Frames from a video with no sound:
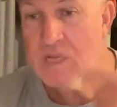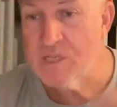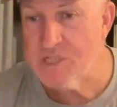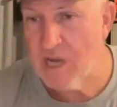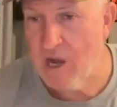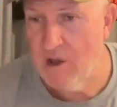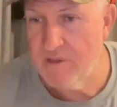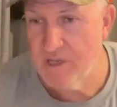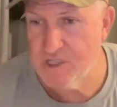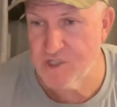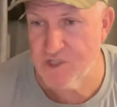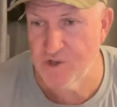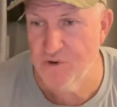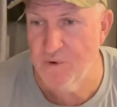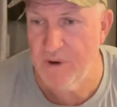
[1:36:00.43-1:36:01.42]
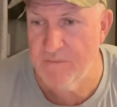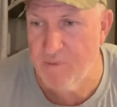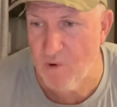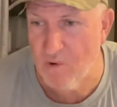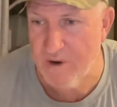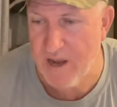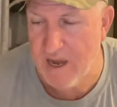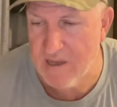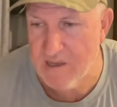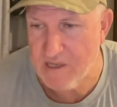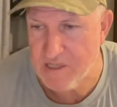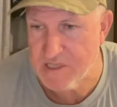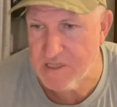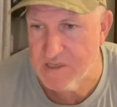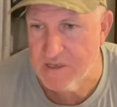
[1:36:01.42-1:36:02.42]
So there's two in Port
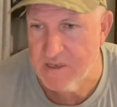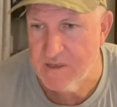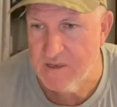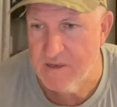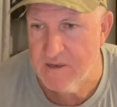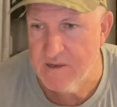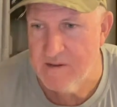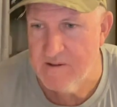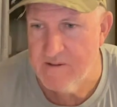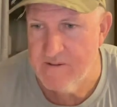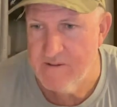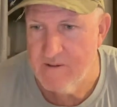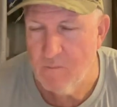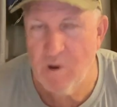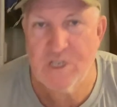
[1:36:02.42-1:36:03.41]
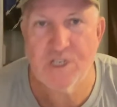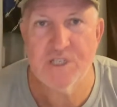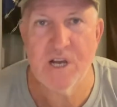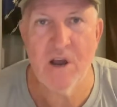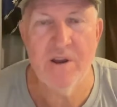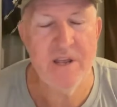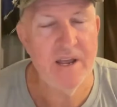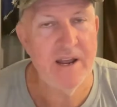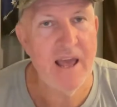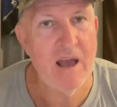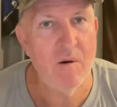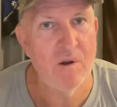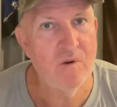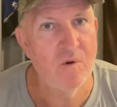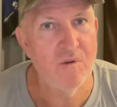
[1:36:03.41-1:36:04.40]
Douglas, which is only an
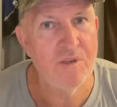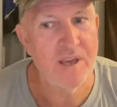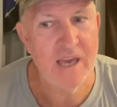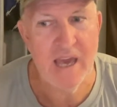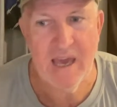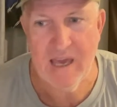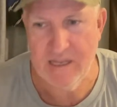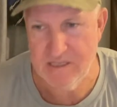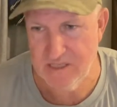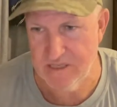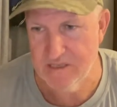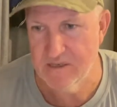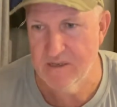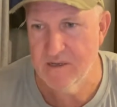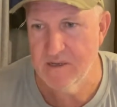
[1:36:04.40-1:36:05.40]
hour north of Cairns.